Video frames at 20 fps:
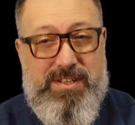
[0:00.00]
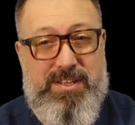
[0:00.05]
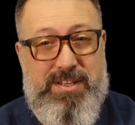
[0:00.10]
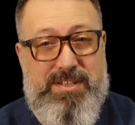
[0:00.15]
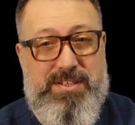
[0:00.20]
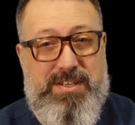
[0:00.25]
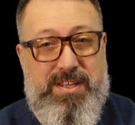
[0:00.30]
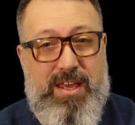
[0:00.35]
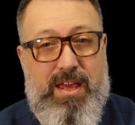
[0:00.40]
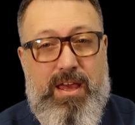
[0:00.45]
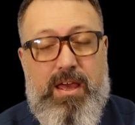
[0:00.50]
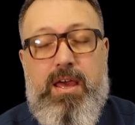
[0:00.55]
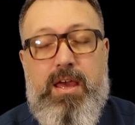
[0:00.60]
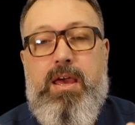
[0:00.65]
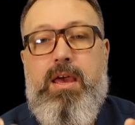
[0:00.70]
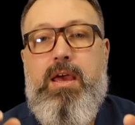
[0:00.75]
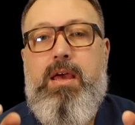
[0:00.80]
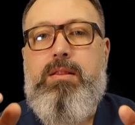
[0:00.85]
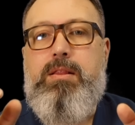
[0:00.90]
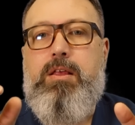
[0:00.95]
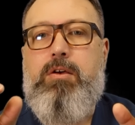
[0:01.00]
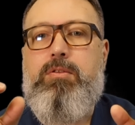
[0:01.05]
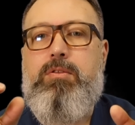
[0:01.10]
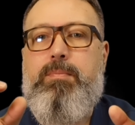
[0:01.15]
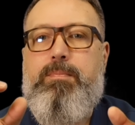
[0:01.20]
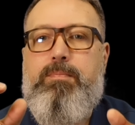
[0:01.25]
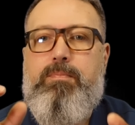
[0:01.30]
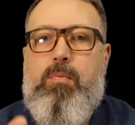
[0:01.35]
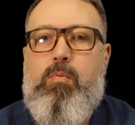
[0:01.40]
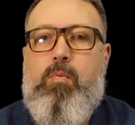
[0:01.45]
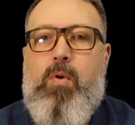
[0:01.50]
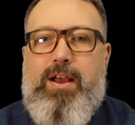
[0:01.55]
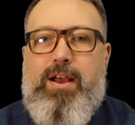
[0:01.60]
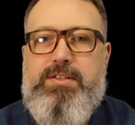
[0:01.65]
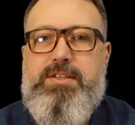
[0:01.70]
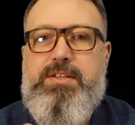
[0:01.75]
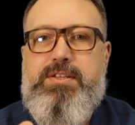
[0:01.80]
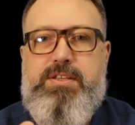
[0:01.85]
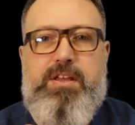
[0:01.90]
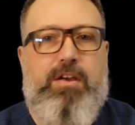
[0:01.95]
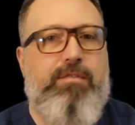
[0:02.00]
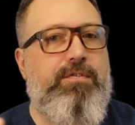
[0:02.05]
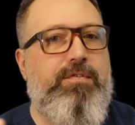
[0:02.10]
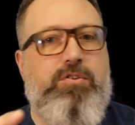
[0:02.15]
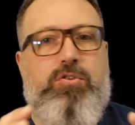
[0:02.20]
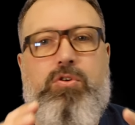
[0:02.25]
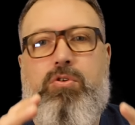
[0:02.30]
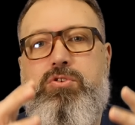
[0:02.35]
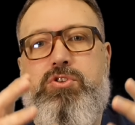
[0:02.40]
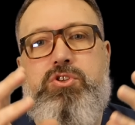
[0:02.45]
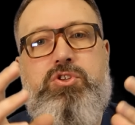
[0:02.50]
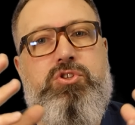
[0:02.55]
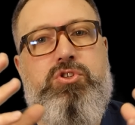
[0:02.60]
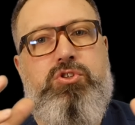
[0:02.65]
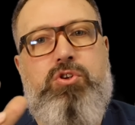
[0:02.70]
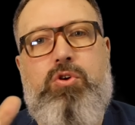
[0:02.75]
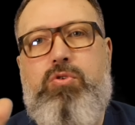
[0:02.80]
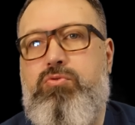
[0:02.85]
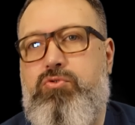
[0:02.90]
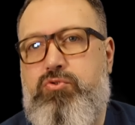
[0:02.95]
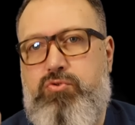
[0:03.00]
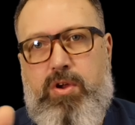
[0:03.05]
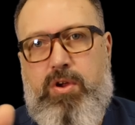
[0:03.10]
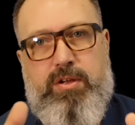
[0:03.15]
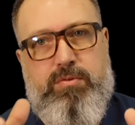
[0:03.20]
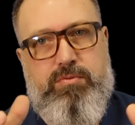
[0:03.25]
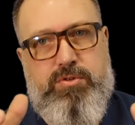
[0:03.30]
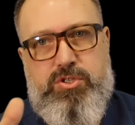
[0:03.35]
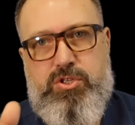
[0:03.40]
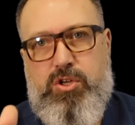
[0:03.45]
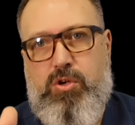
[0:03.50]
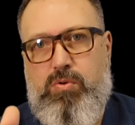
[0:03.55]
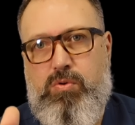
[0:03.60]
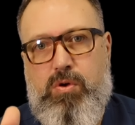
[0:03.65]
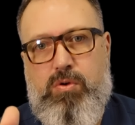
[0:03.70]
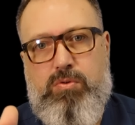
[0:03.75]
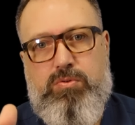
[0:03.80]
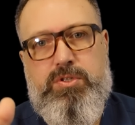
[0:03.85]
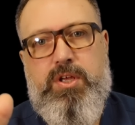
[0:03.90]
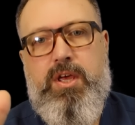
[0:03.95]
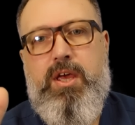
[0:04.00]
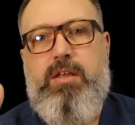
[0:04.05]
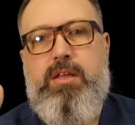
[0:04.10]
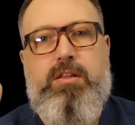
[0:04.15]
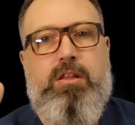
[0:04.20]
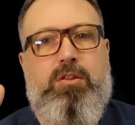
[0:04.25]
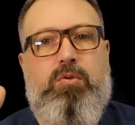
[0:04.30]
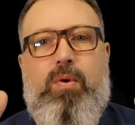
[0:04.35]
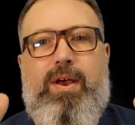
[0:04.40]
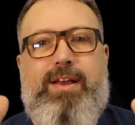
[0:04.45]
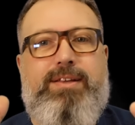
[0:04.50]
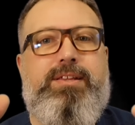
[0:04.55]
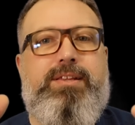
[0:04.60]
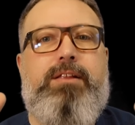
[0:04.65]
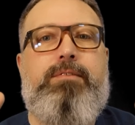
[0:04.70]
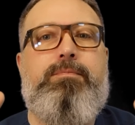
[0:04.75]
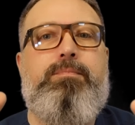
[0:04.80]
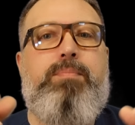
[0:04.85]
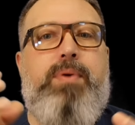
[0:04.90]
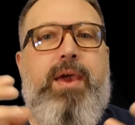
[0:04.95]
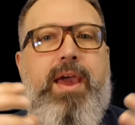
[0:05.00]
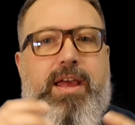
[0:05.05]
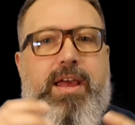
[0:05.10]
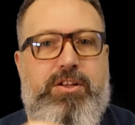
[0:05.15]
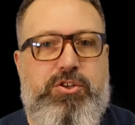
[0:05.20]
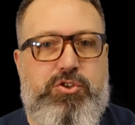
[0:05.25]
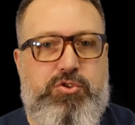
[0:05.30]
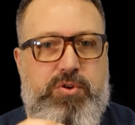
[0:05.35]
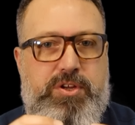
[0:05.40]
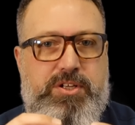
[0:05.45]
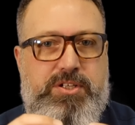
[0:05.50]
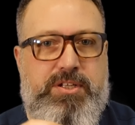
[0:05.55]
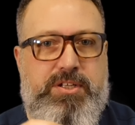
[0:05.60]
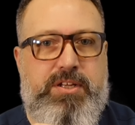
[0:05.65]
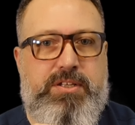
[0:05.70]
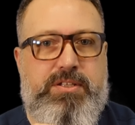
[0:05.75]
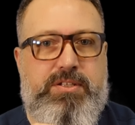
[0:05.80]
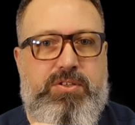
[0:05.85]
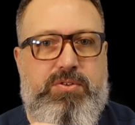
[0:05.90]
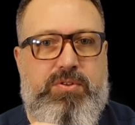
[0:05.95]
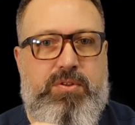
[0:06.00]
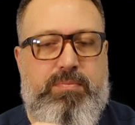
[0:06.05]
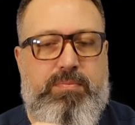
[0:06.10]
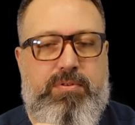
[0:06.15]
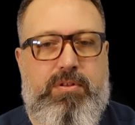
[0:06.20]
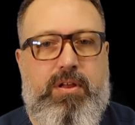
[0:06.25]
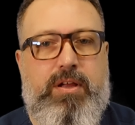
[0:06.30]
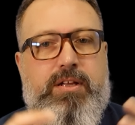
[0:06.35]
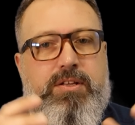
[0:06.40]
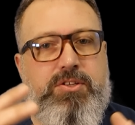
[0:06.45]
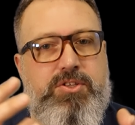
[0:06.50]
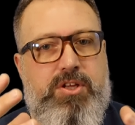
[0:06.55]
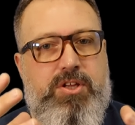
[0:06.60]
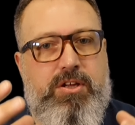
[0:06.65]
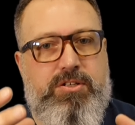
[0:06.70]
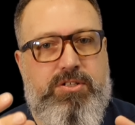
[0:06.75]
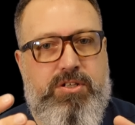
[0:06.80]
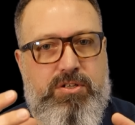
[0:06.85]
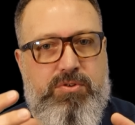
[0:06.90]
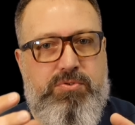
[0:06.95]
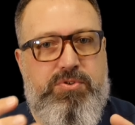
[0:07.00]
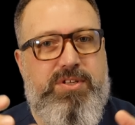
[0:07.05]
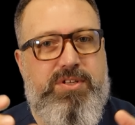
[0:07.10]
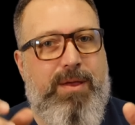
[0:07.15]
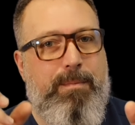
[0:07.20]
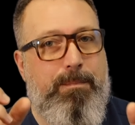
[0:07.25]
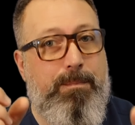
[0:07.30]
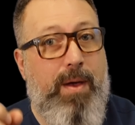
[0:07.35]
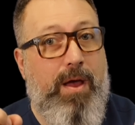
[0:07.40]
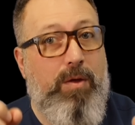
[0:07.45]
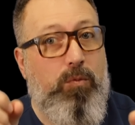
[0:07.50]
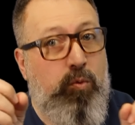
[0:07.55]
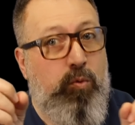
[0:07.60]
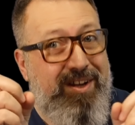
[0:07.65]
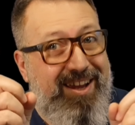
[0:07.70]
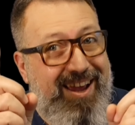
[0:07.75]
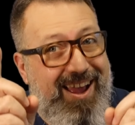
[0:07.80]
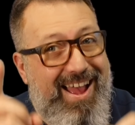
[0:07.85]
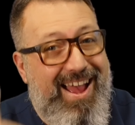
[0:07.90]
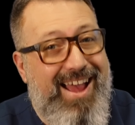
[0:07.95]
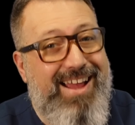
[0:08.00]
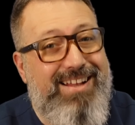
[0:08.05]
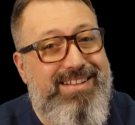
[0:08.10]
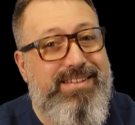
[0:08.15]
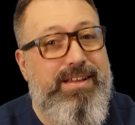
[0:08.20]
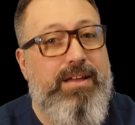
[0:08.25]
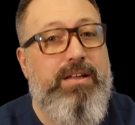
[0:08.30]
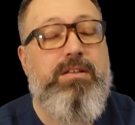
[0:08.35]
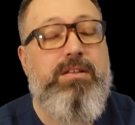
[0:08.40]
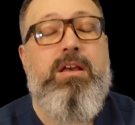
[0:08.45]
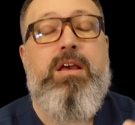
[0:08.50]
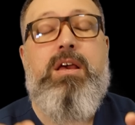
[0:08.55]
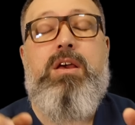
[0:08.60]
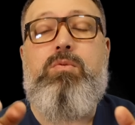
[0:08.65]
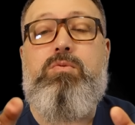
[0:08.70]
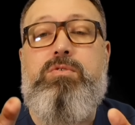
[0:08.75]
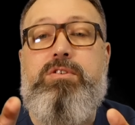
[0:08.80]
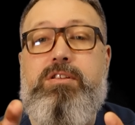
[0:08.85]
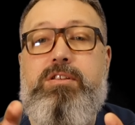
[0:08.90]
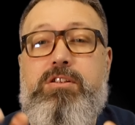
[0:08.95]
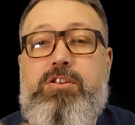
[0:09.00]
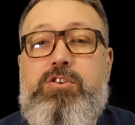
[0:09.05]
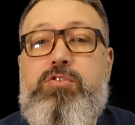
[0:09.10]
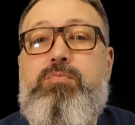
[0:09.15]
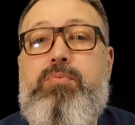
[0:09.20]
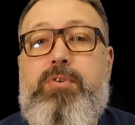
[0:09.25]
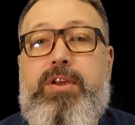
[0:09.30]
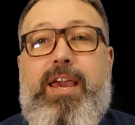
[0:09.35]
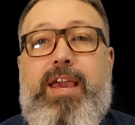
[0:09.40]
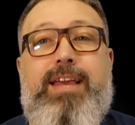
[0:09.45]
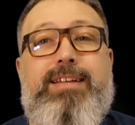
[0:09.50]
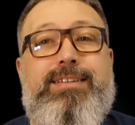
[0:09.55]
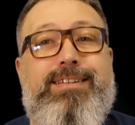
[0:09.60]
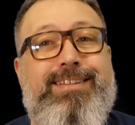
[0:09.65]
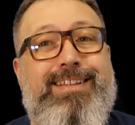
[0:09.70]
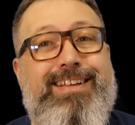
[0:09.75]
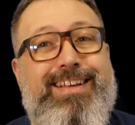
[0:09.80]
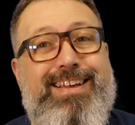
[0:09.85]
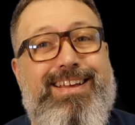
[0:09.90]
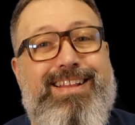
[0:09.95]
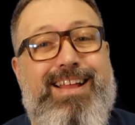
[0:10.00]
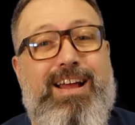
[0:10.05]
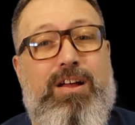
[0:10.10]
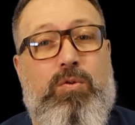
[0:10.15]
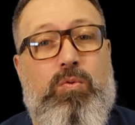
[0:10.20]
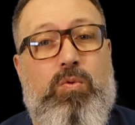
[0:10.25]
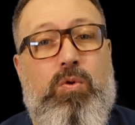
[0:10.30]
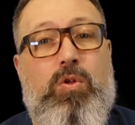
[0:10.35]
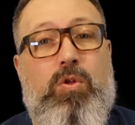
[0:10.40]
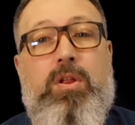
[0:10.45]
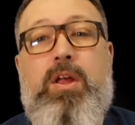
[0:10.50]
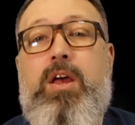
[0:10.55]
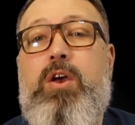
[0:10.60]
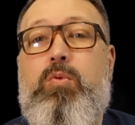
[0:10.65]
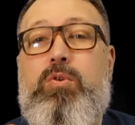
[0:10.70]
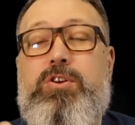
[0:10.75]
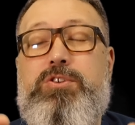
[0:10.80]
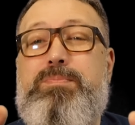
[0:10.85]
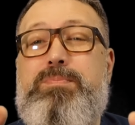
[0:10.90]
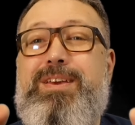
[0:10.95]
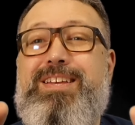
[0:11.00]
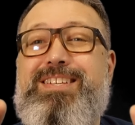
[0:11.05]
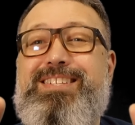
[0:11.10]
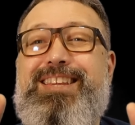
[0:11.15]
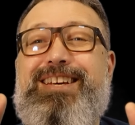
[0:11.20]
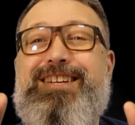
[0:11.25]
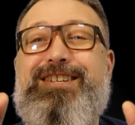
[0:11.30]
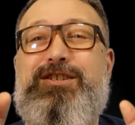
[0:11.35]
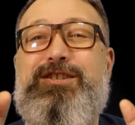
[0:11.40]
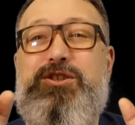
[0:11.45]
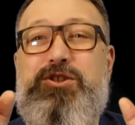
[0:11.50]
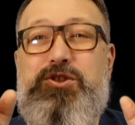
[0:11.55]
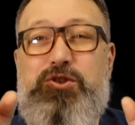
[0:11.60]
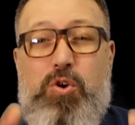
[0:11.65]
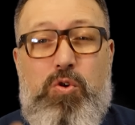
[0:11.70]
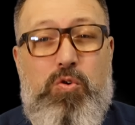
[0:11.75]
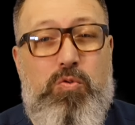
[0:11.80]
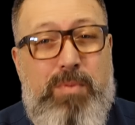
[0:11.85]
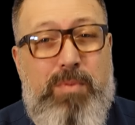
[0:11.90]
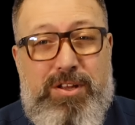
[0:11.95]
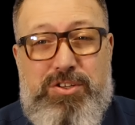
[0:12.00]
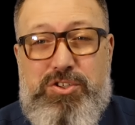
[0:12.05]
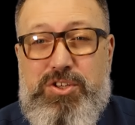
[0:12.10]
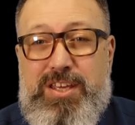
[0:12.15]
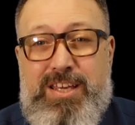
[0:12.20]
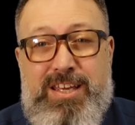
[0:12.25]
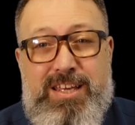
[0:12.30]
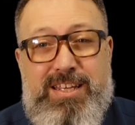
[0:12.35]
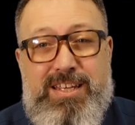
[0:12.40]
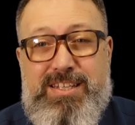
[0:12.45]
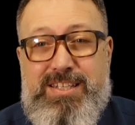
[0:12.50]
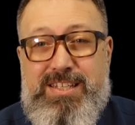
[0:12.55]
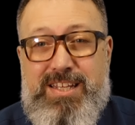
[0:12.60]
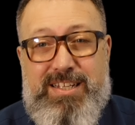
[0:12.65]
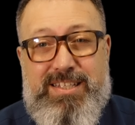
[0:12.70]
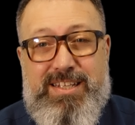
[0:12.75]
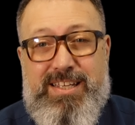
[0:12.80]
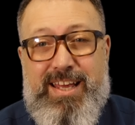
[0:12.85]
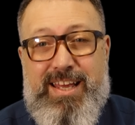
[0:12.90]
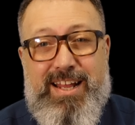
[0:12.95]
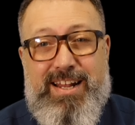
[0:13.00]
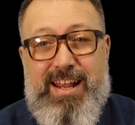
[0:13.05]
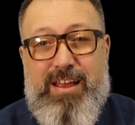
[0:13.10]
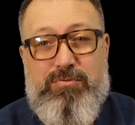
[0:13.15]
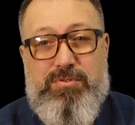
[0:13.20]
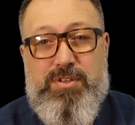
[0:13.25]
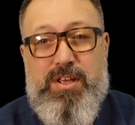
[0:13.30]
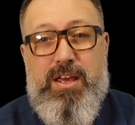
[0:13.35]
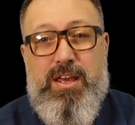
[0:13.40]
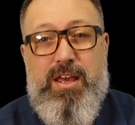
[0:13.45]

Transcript: in this ear. Now the wax itself had gone so dry, it was so old that the wax hadn't penetrated into the plug and started to loosen it. But what it had done was lubricated the canal wall, which makes things so much easier to get out.